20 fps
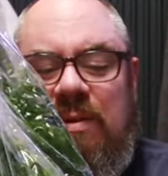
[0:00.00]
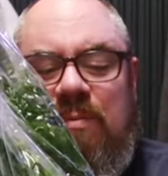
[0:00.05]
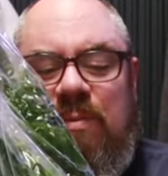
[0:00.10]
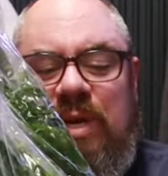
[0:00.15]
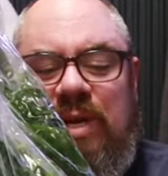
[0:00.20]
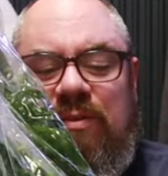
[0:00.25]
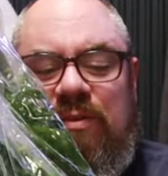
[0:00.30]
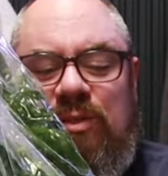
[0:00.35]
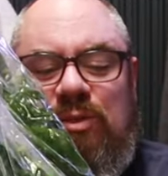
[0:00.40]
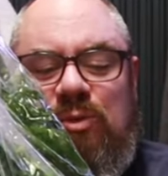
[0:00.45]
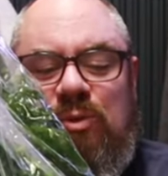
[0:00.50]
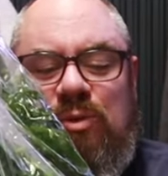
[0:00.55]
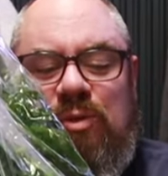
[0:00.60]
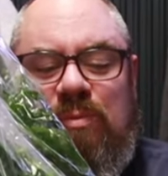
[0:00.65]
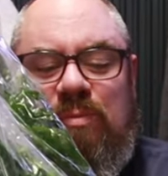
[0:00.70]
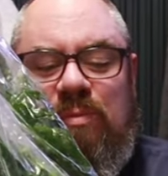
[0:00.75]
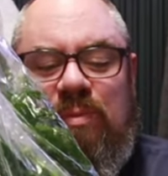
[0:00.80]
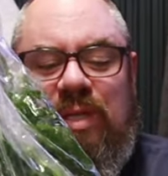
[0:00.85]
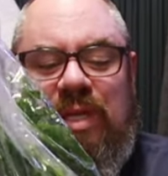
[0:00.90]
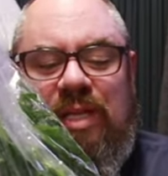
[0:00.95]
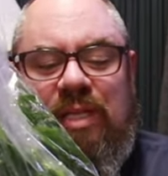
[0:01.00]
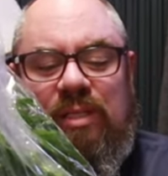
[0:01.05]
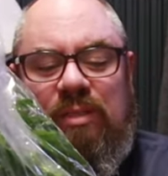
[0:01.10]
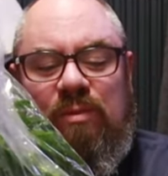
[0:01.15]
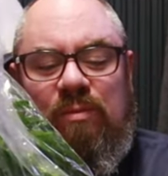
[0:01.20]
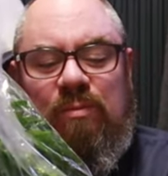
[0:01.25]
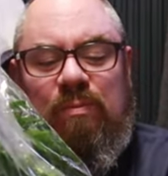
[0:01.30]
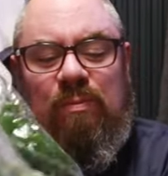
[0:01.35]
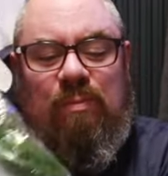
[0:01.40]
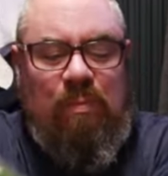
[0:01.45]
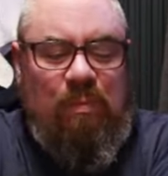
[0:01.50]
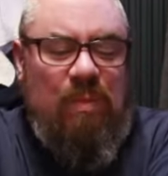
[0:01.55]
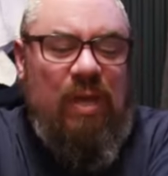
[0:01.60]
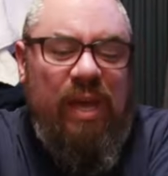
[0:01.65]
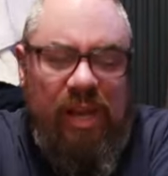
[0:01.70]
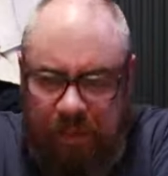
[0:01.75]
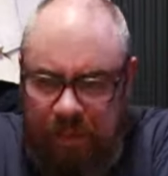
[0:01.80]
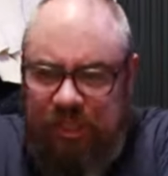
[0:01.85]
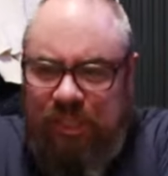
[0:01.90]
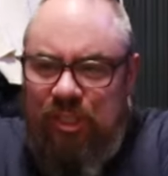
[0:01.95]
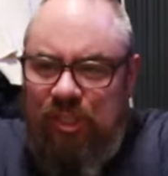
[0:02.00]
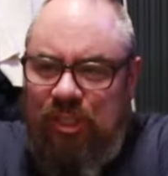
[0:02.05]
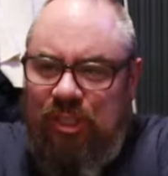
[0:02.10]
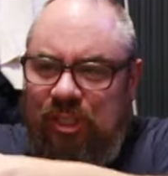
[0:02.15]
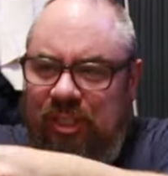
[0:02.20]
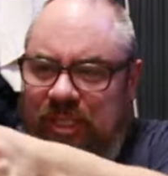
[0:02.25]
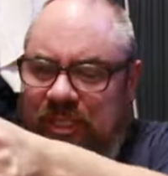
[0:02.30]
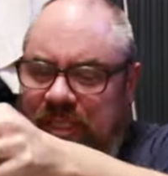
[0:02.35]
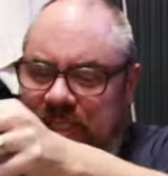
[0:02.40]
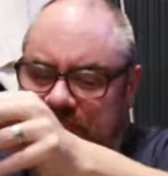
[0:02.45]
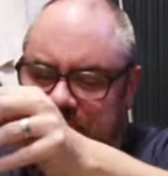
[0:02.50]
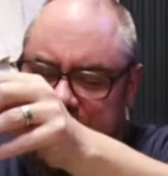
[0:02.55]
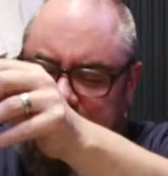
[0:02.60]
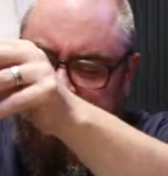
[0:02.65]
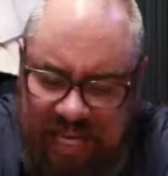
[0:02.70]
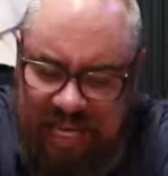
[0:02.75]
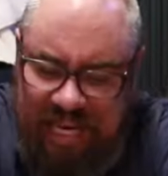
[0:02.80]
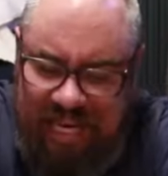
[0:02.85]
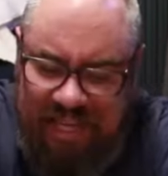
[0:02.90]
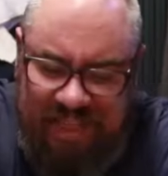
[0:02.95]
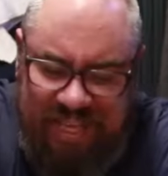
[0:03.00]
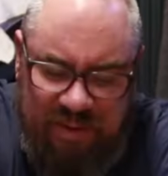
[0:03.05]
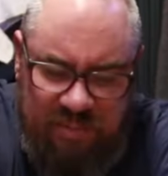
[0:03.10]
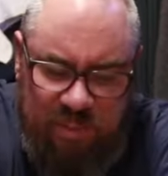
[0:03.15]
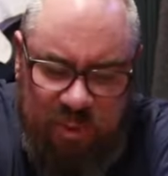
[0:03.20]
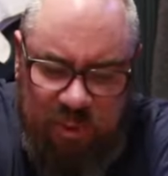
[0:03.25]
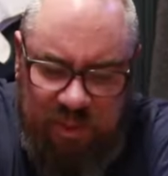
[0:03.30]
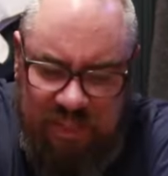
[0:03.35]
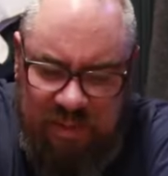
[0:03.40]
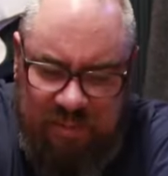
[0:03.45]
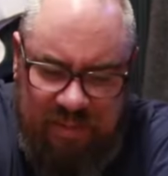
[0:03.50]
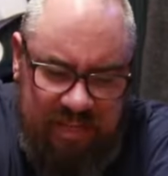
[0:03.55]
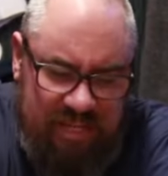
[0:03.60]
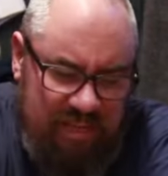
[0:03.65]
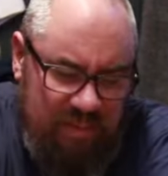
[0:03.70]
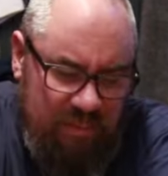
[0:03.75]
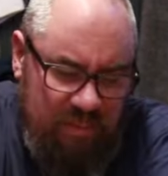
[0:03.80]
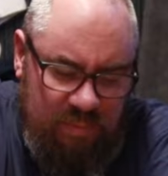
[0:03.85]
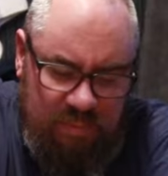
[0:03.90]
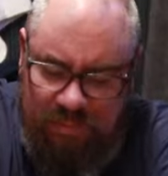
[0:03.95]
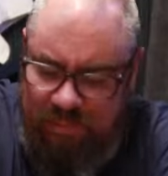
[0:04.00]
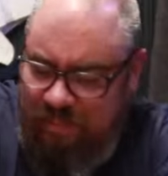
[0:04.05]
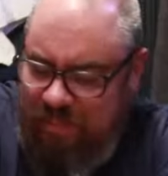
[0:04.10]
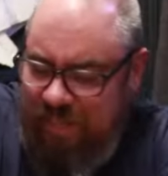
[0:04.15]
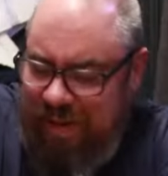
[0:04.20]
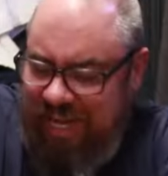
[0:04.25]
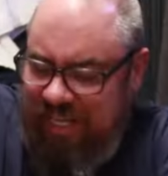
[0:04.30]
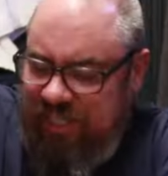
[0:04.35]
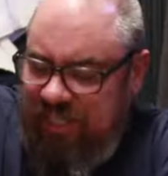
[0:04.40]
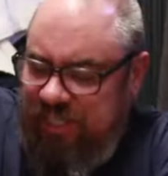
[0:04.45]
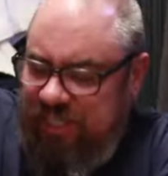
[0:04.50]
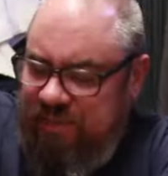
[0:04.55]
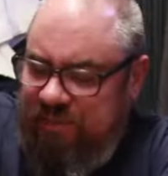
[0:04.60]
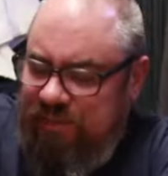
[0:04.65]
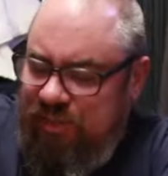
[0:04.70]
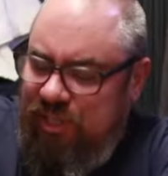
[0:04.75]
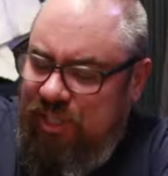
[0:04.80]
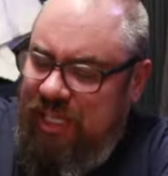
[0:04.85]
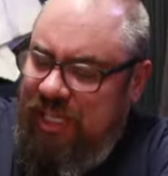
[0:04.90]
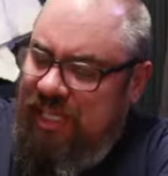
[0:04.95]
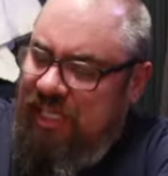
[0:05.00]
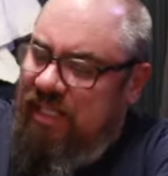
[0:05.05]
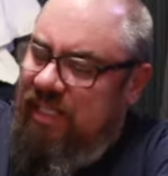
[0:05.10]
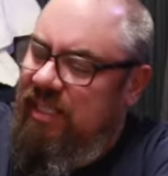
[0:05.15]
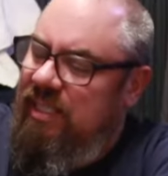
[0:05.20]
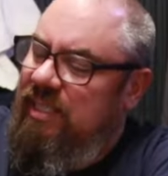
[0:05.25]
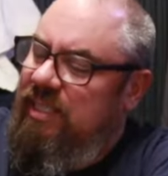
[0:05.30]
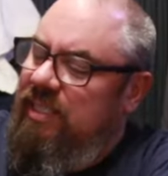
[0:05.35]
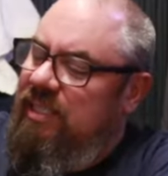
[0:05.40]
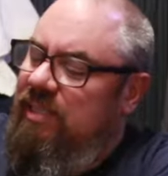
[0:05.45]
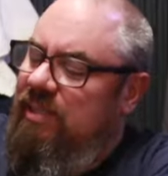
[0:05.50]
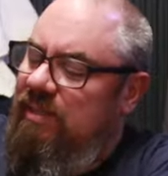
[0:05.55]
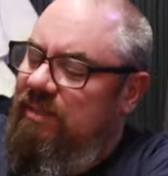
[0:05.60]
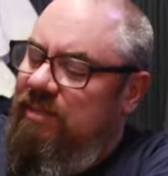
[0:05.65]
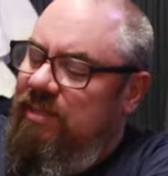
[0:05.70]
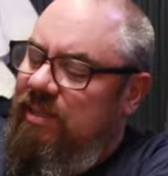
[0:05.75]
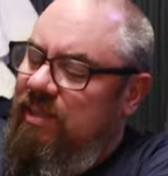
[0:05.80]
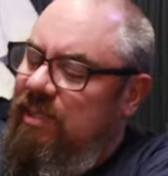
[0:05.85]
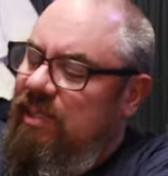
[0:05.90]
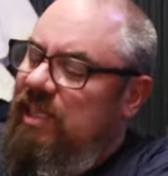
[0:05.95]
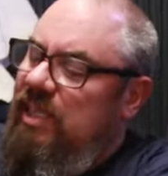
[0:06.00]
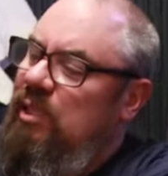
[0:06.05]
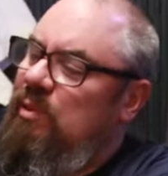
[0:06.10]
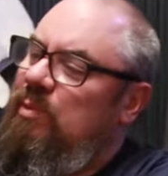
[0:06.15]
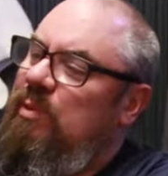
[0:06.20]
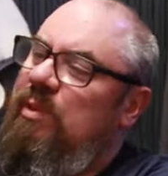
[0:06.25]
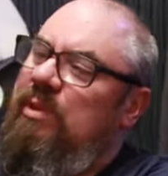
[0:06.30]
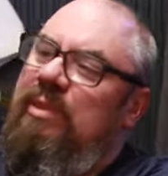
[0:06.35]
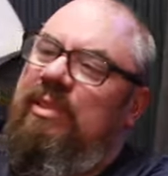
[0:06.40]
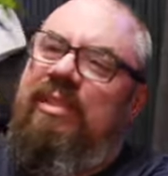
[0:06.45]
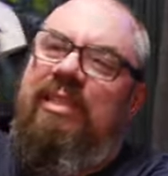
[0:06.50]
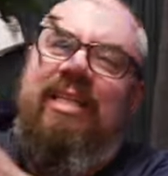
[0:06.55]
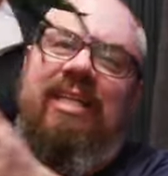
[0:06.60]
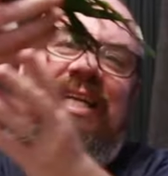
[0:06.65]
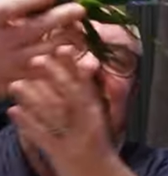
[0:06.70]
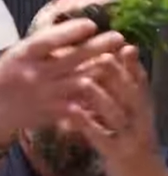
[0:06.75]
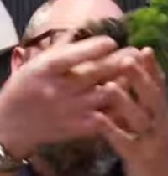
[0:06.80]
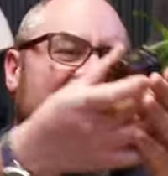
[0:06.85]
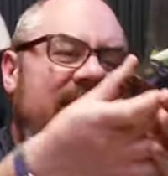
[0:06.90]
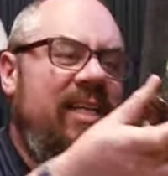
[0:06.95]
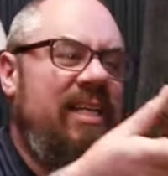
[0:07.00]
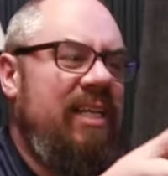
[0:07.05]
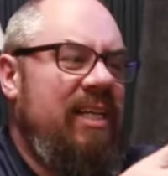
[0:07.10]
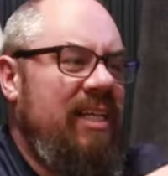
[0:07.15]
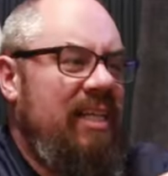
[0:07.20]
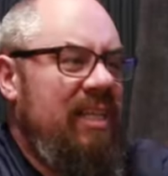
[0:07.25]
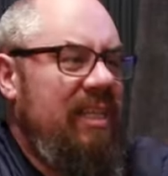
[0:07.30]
Microsorum terebus. Again, I think most of them are in batches of six. So I've got six pots again.